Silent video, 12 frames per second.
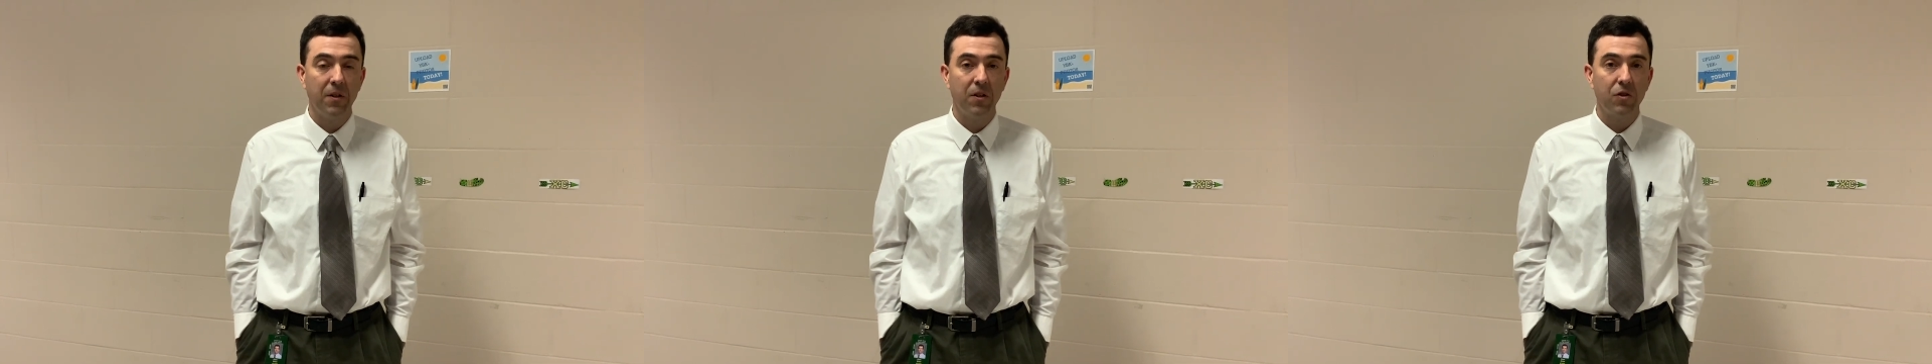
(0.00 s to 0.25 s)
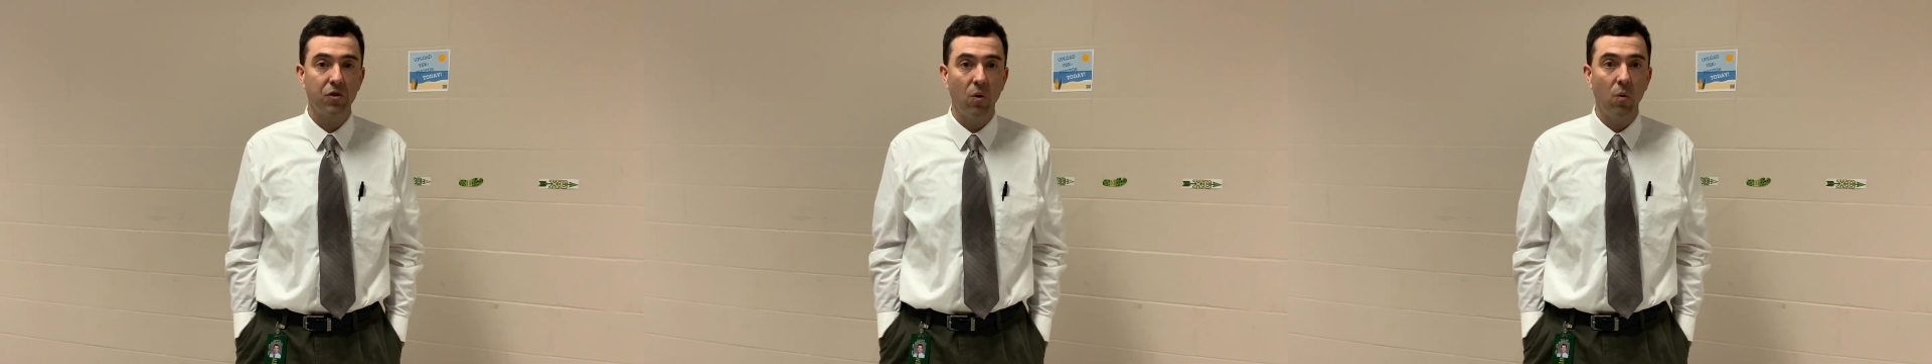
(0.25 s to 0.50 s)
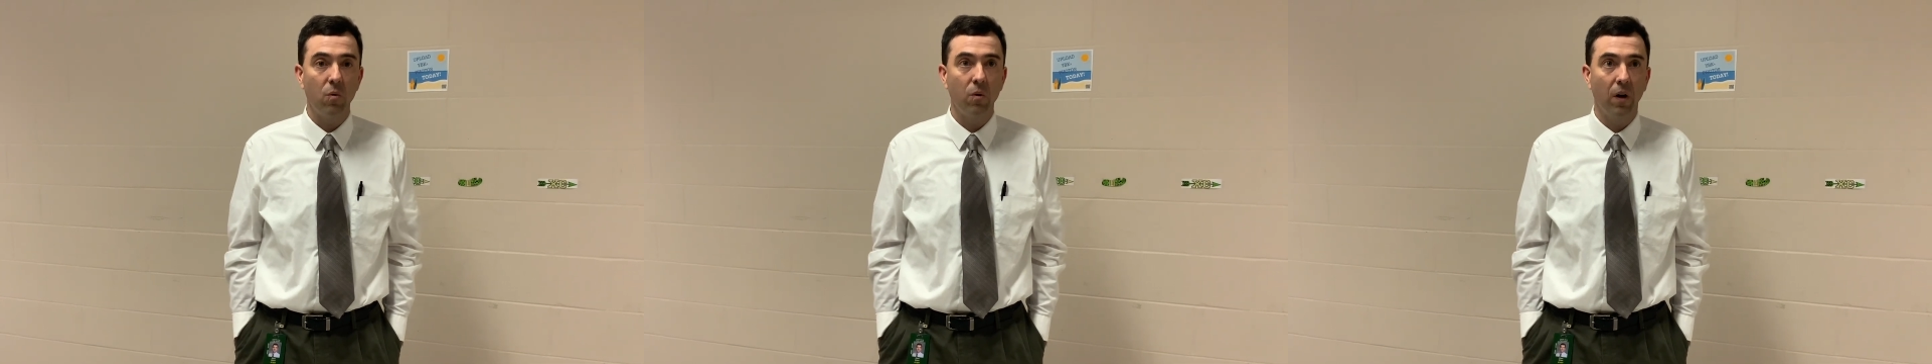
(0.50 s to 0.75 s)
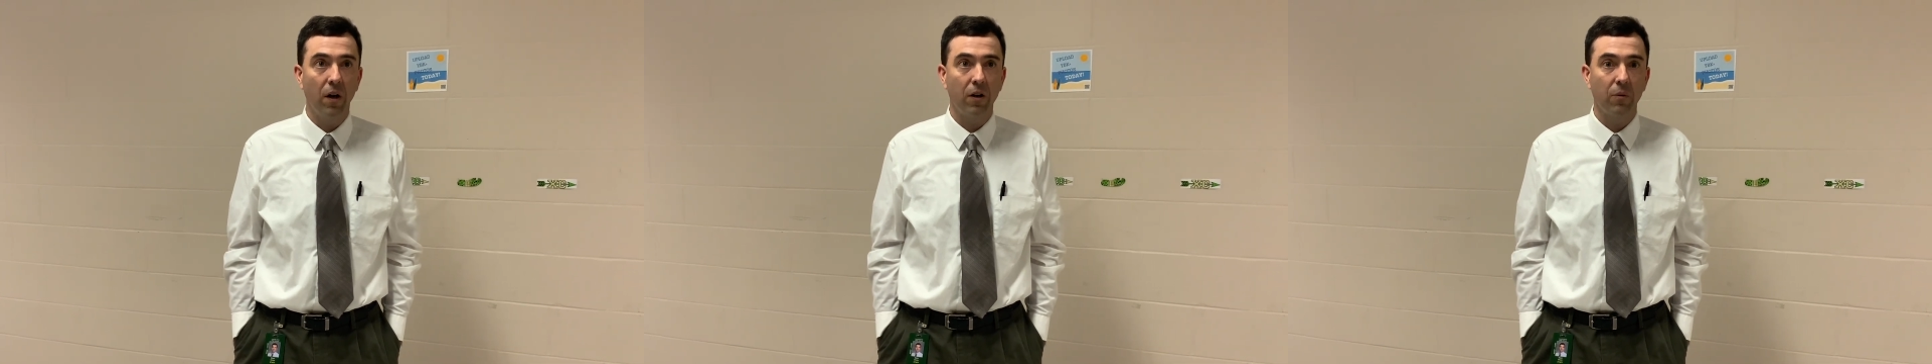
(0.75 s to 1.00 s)
so
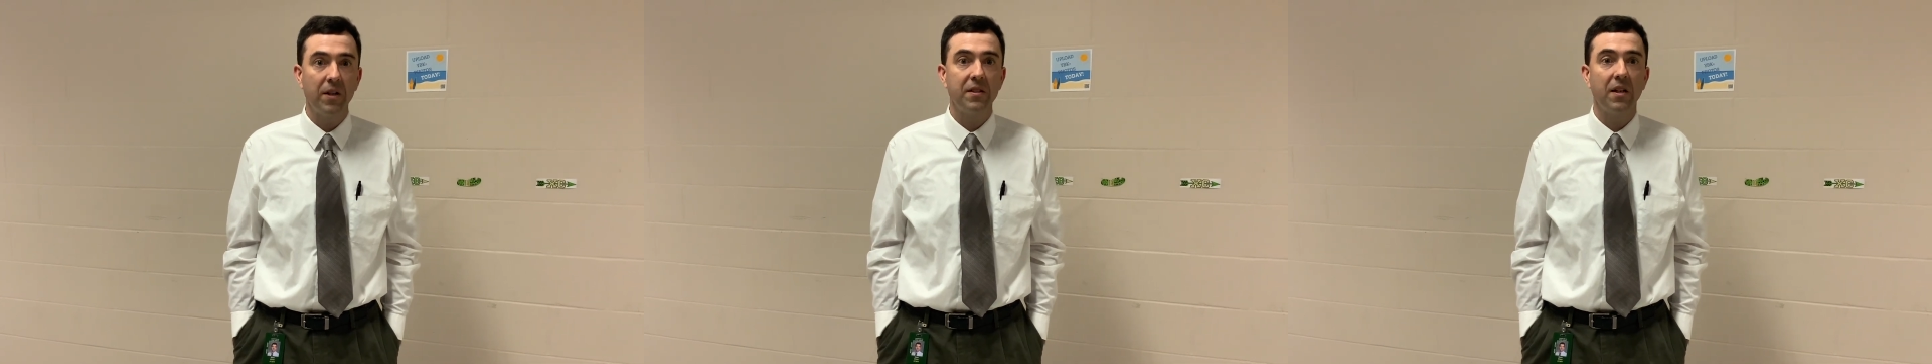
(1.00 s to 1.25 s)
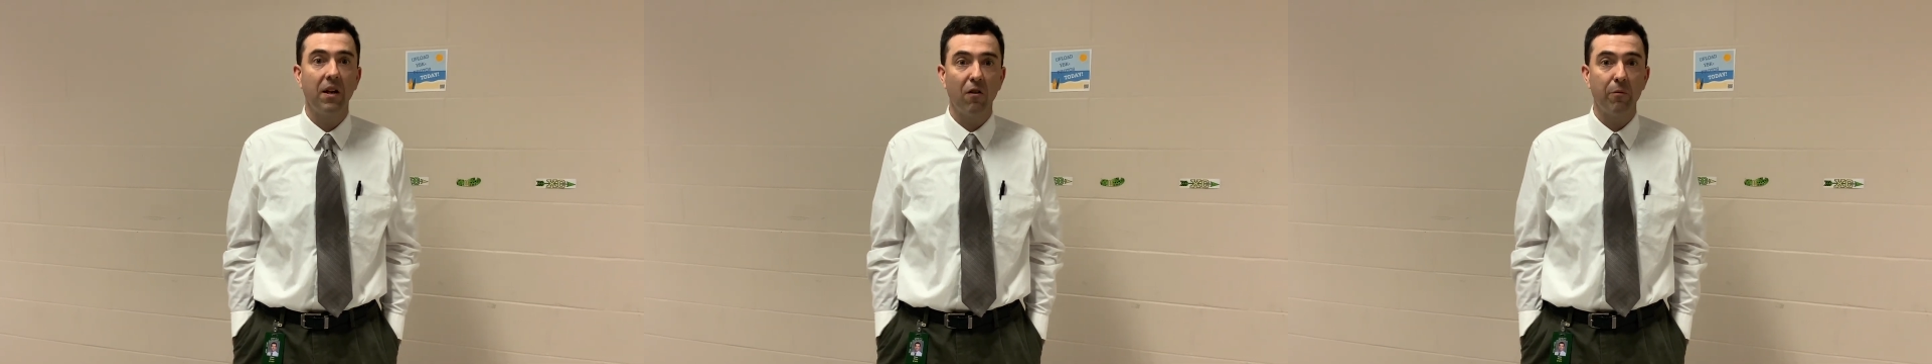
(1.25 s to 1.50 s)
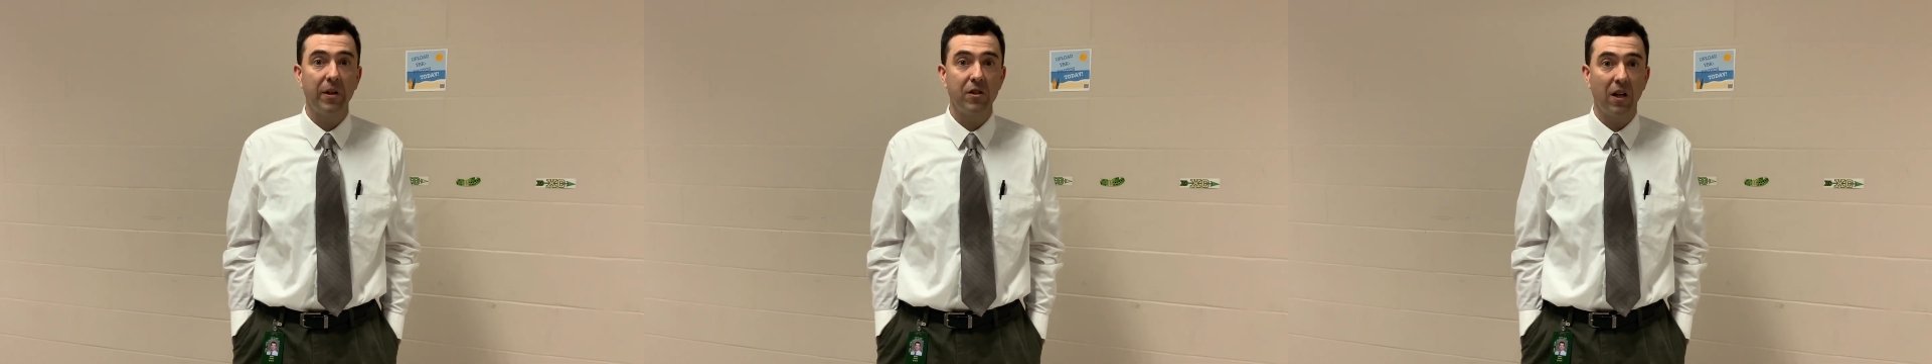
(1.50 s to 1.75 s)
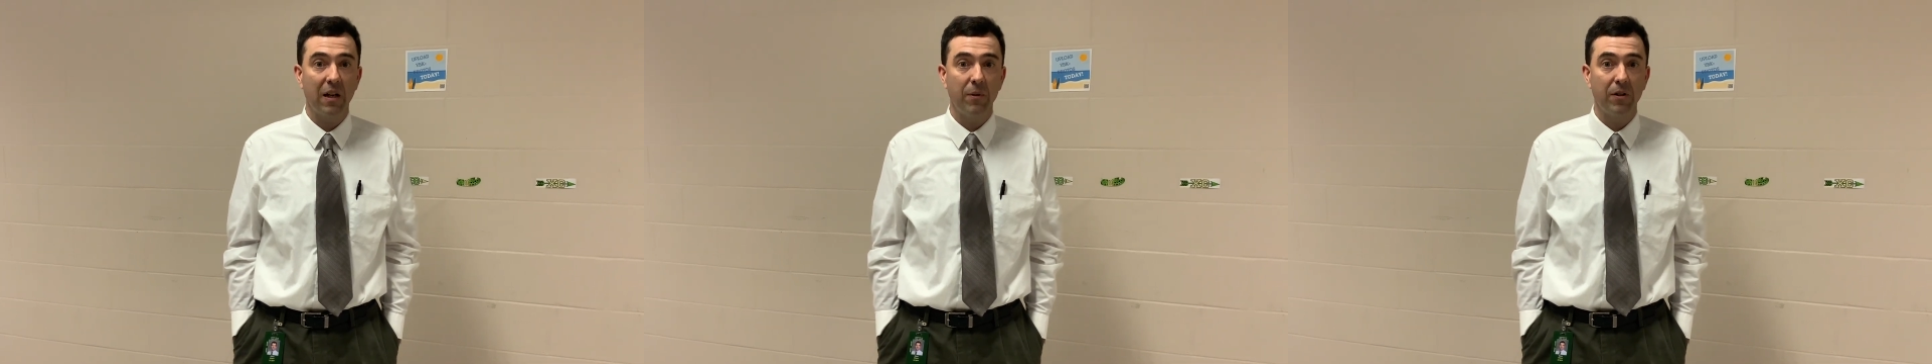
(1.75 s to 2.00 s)
great to hear everybody
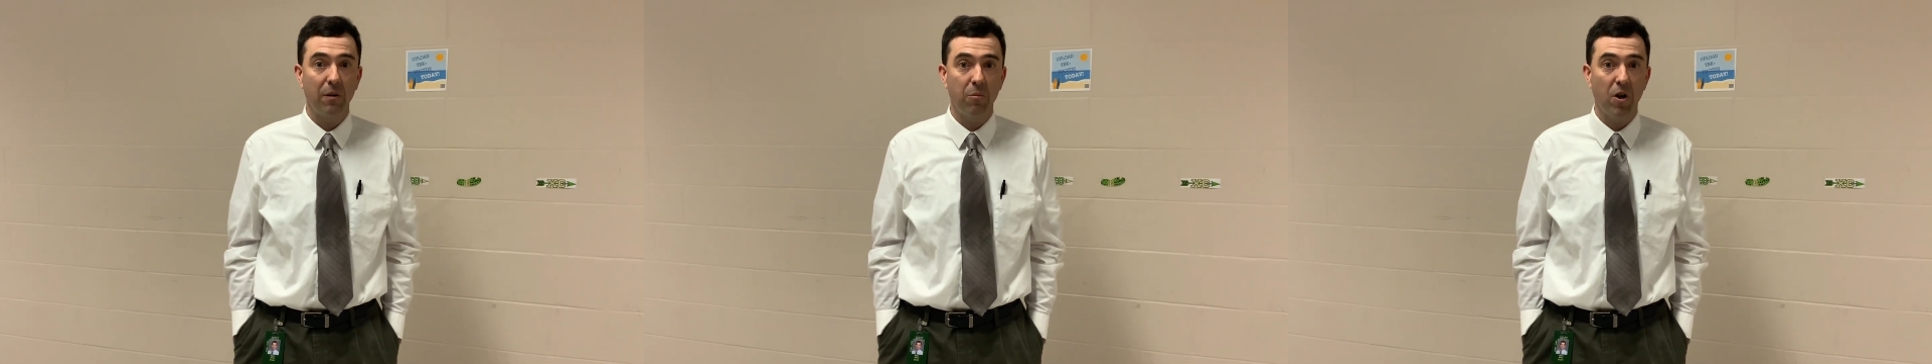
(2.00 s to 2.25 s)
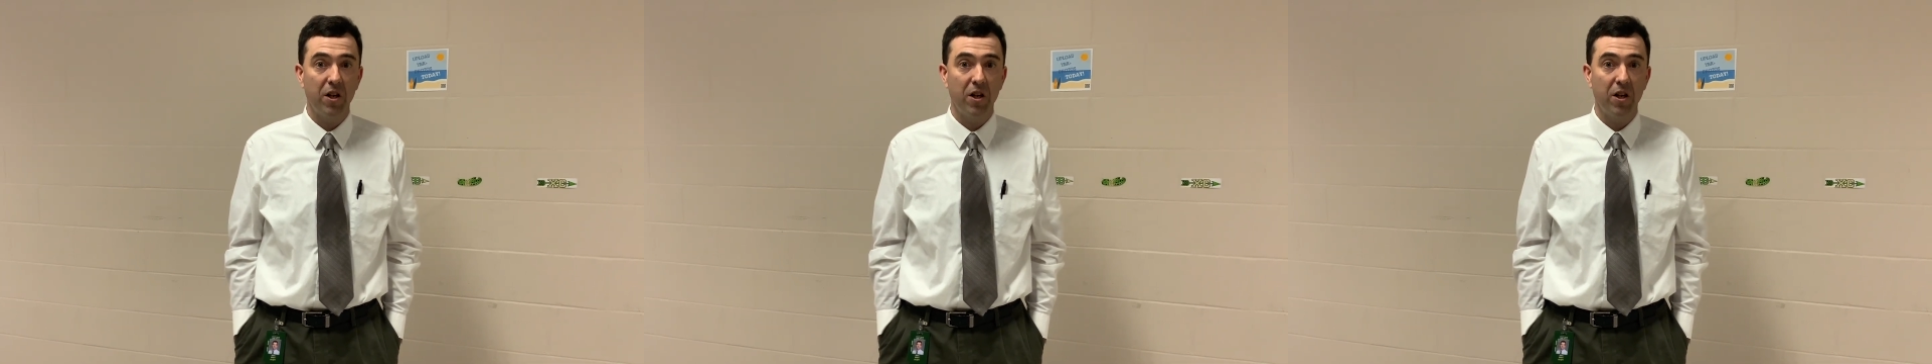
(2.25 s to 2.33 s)
talking about their